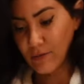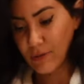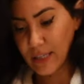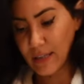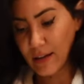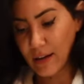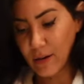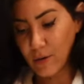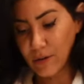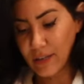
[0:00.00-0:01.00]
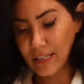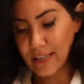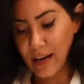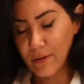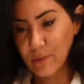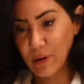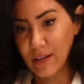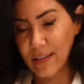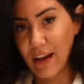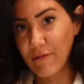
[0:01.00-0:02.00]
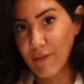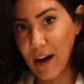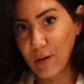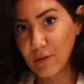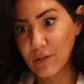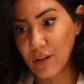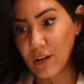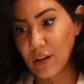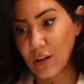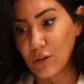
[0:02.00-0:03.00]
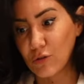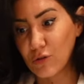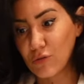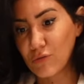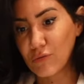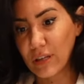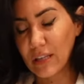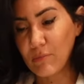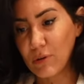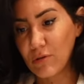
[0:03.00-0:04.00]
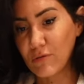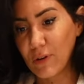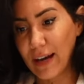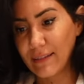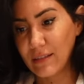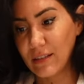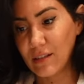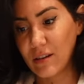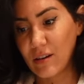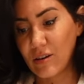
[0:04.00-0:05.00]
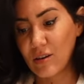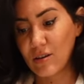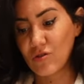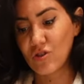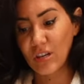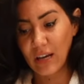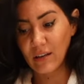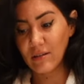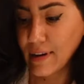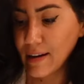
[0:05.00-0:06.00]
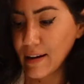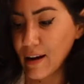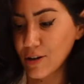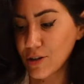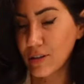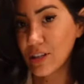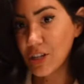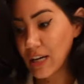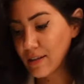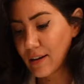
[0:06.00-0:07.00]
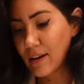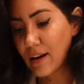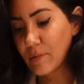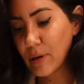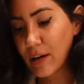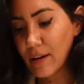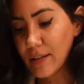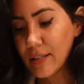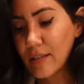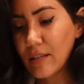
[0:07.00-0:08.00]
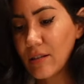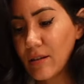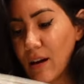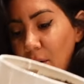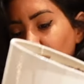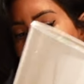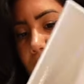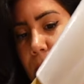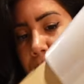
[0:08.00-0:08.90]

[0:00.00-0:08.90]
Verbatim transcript: the reason I ordered these now is because I found two really beautiful antique shades I'll show you the shades I got because these are not my